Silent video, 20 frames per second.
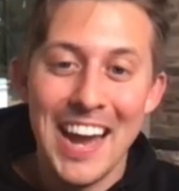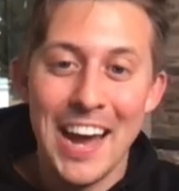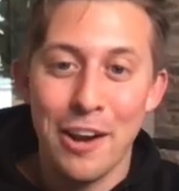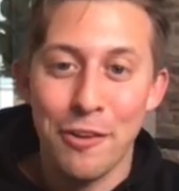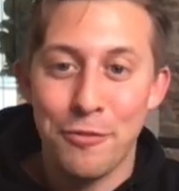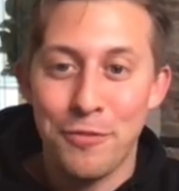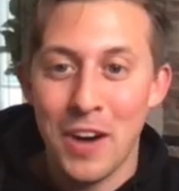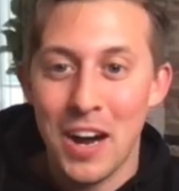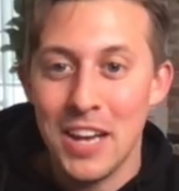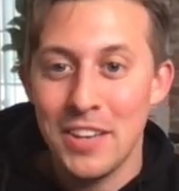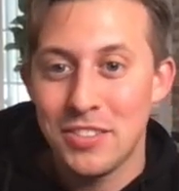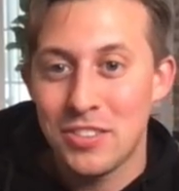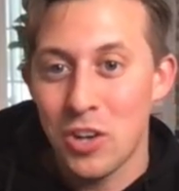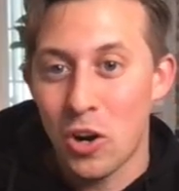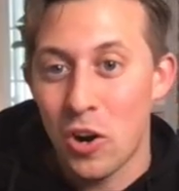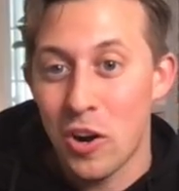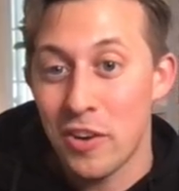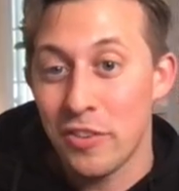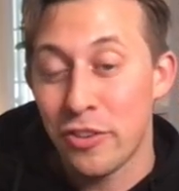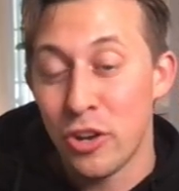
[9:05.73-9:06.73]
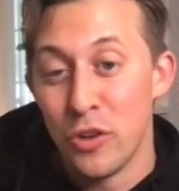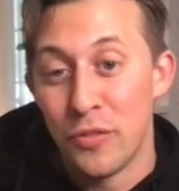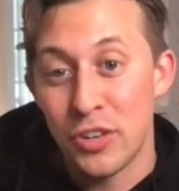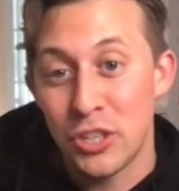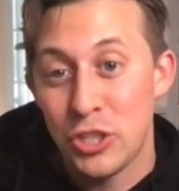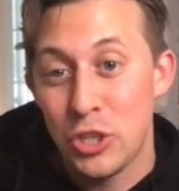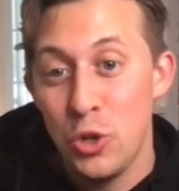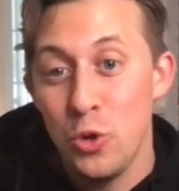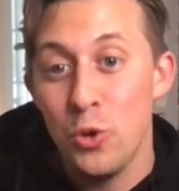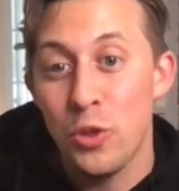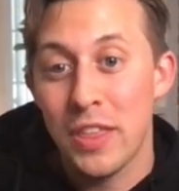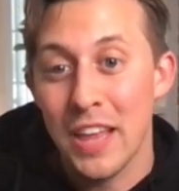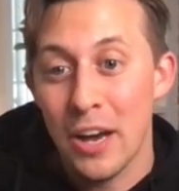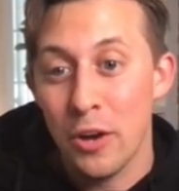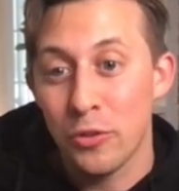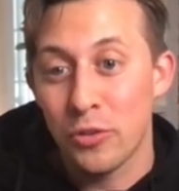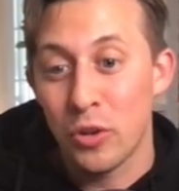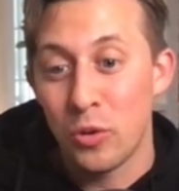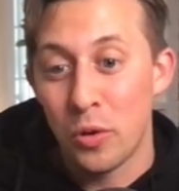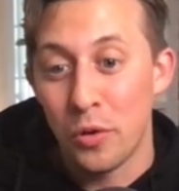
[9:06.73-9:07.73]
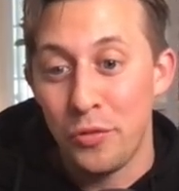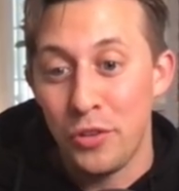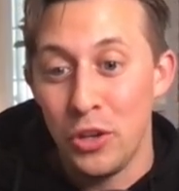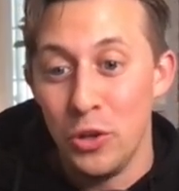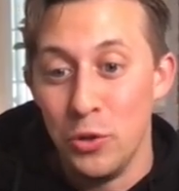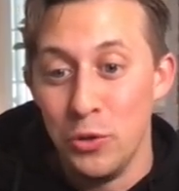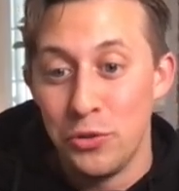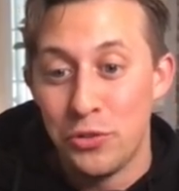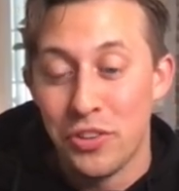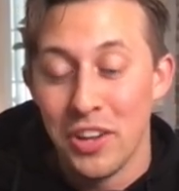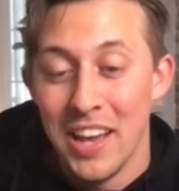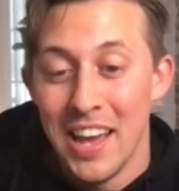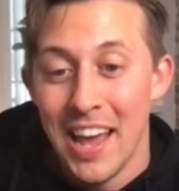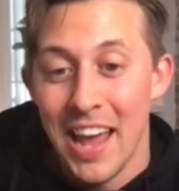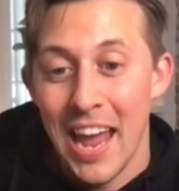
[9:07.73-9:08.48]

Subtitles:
out of 5 stars and over 2,000 reviews.